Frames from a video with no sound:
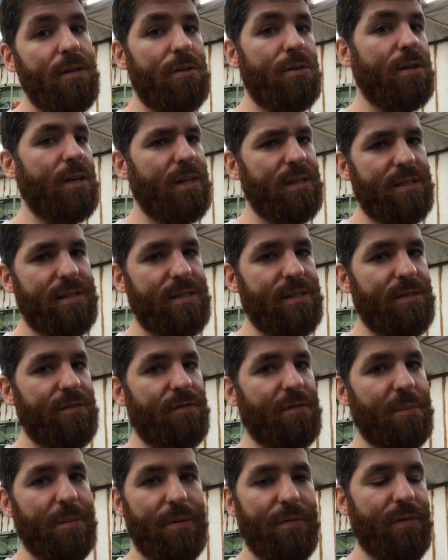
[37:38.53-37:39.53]
You guys
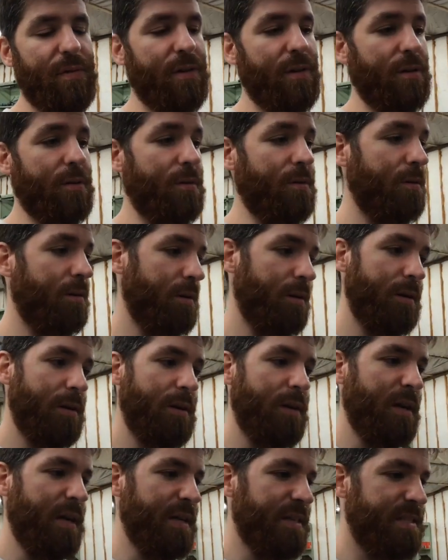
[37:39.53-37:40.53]
seen from the video,
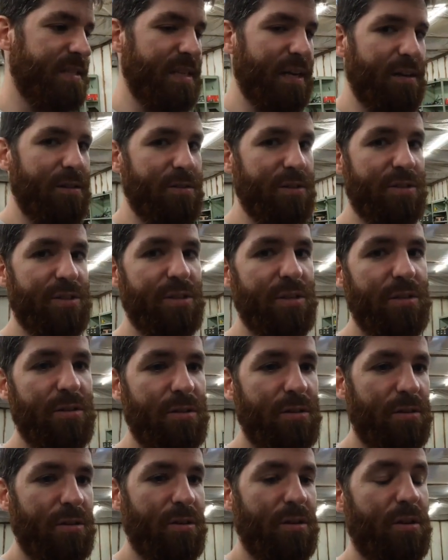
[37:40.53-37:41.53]
it sounds
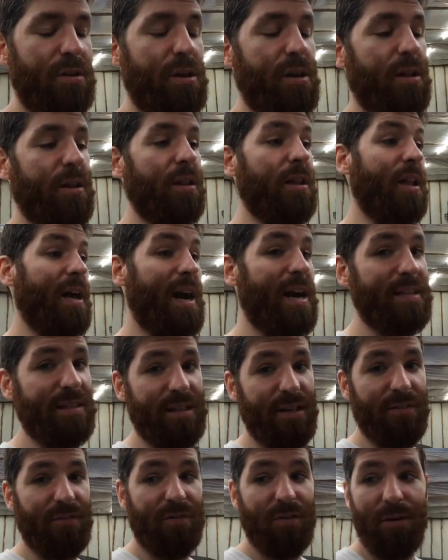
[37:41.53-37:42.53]
a lot
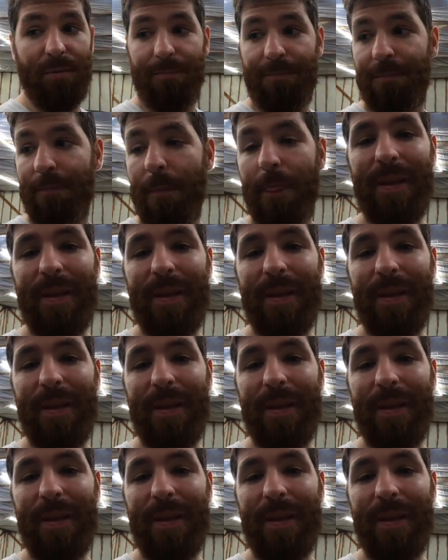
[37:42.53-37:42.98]
different.